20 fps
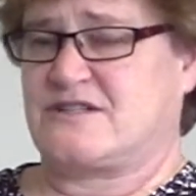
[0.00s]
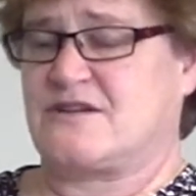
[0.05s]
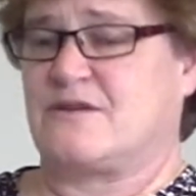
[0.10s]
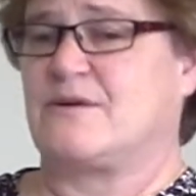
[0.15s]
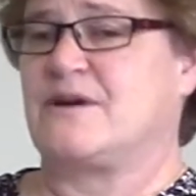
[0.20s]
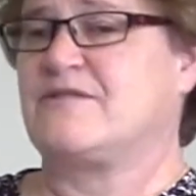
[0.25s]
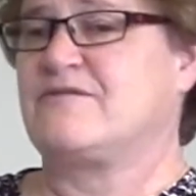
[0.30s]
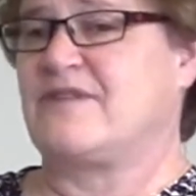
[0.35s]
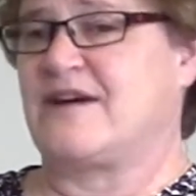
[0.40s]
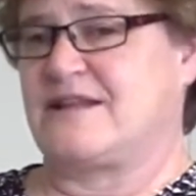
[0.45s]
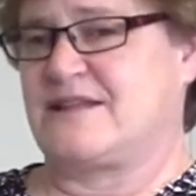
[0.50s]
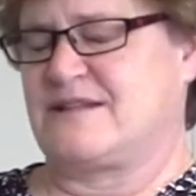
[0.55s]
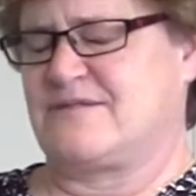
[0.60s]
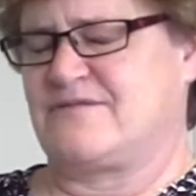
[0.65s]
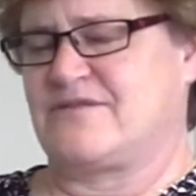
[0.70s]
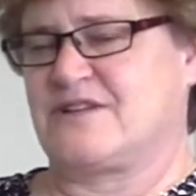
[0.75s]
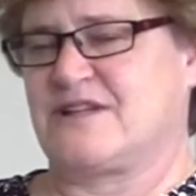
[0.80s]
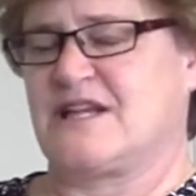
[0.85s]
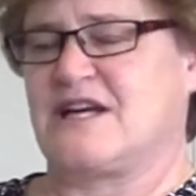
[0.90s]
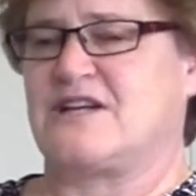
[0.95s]
So invite
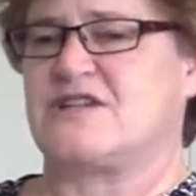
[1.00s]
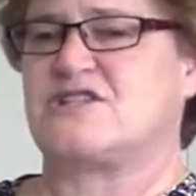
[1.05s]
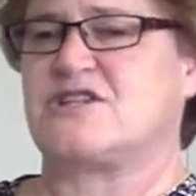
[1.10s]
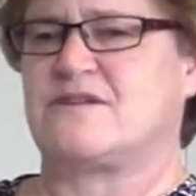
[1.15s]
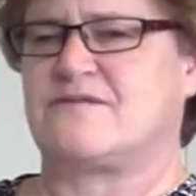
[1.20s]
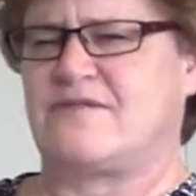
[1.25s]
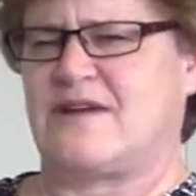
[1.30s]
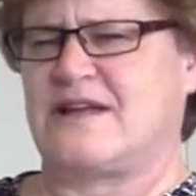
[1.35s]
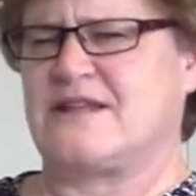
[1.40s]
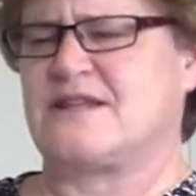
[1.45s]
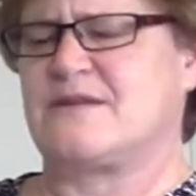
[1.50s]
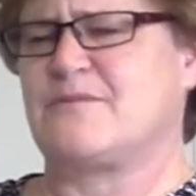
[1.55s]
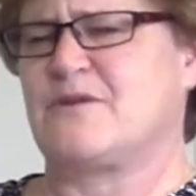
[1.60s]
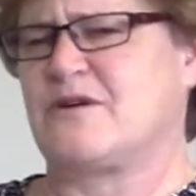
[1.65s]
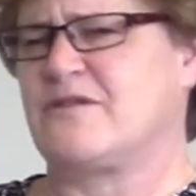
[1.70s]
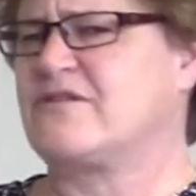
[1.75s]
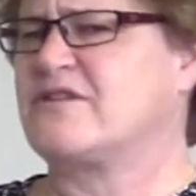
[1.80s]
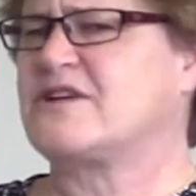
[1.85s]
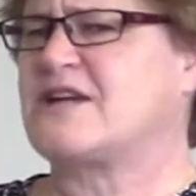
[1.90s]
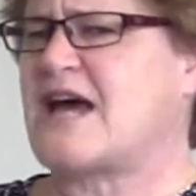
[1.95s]
them for lunch, invite them
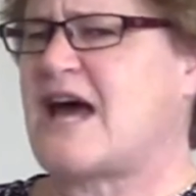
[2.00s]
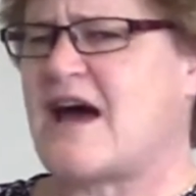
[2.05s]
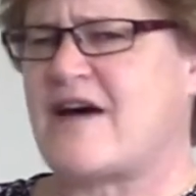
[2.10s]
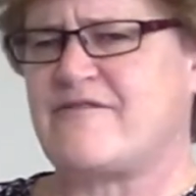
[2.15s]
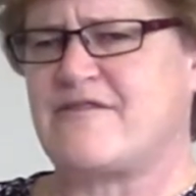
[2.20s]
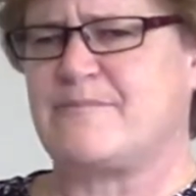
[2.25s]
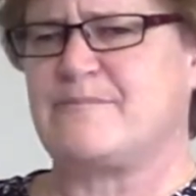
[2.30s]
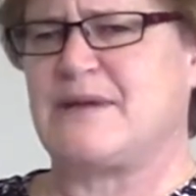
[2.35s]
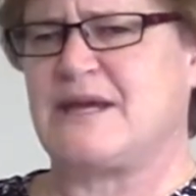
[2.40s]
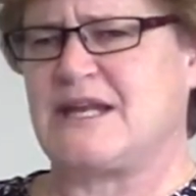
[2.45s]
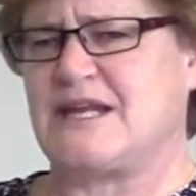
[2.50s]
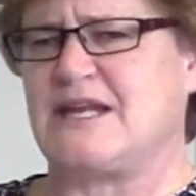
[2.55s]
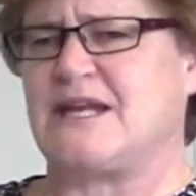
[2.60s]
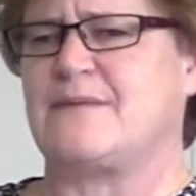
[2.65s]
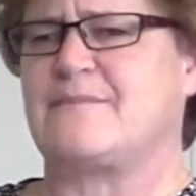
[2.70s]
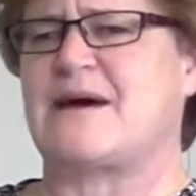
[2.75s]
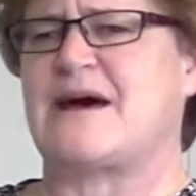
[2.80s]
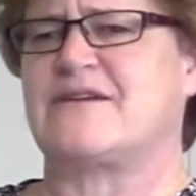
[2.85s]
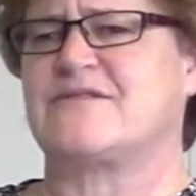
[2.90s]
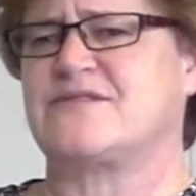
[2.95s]
over to have a meeting
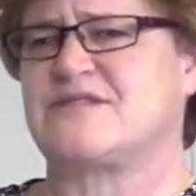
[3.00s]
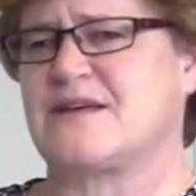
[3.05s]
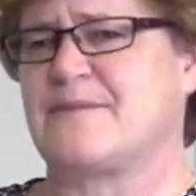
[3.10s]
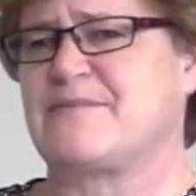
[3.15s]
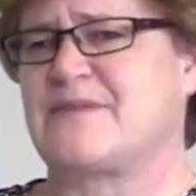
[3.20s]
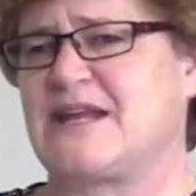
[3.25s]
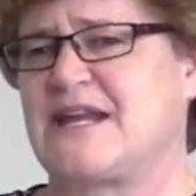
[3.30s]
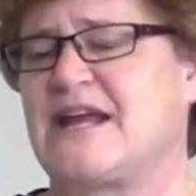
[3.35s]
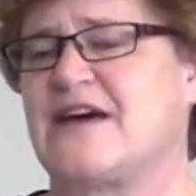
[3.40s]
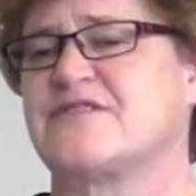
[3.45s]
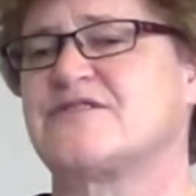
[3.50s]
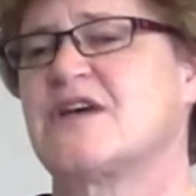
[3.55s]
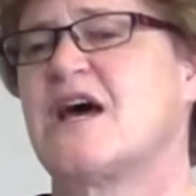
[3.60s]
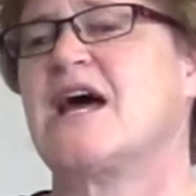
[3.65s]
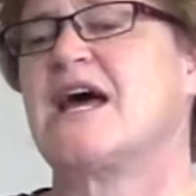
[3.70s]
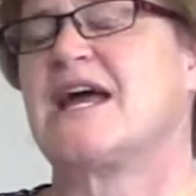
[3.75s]
about something else.